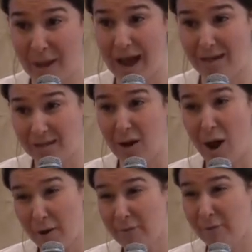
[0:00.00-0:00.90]
passed
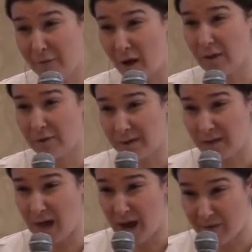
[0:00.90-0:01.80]
on from father to
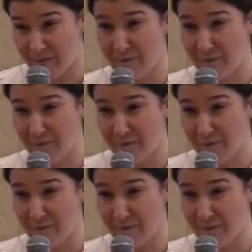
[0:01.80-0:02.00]
son,